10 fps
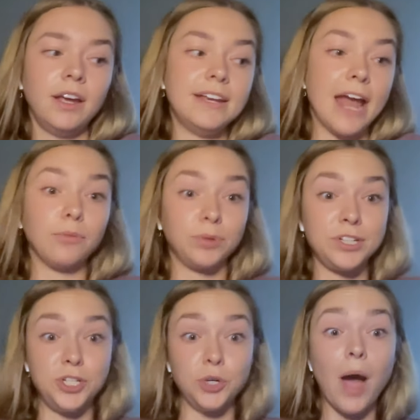Now,
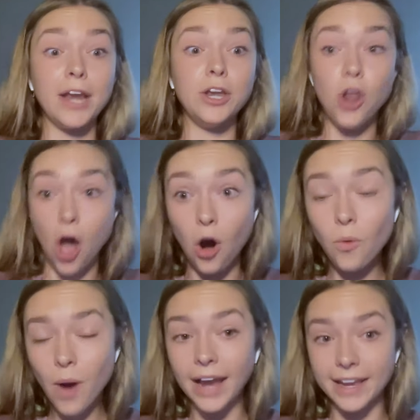do I
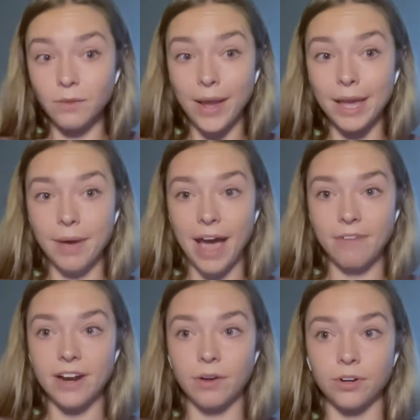know I can wake up a
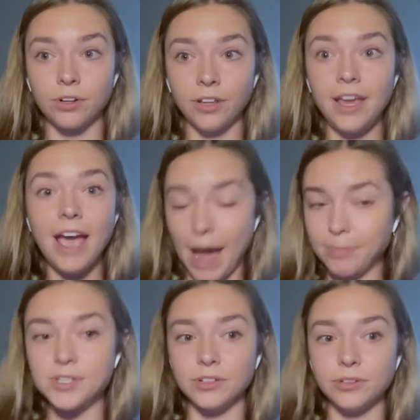half an hour early?
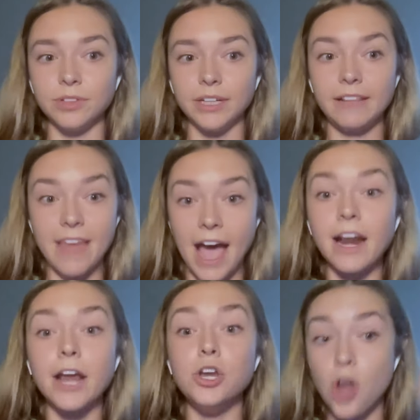Absolutely. That
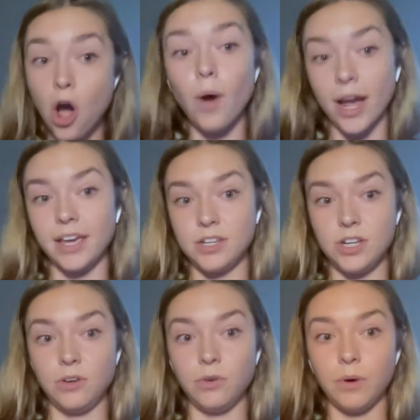I know I can
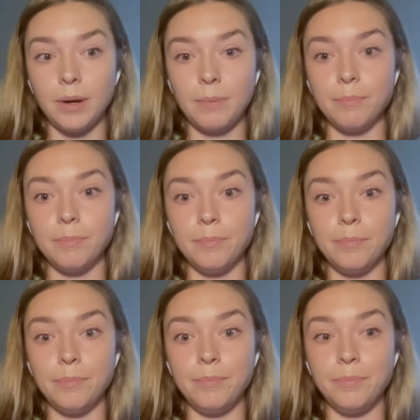do.
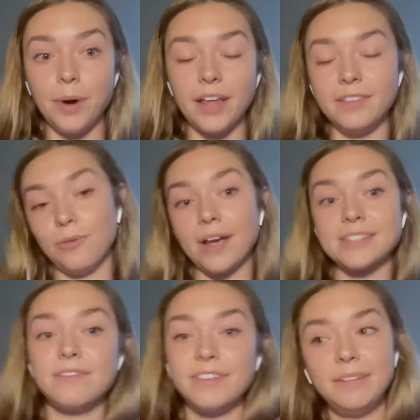But the
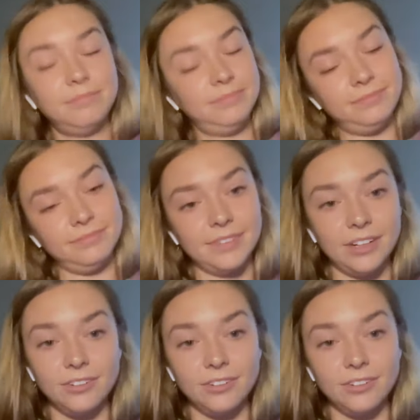rest of it, I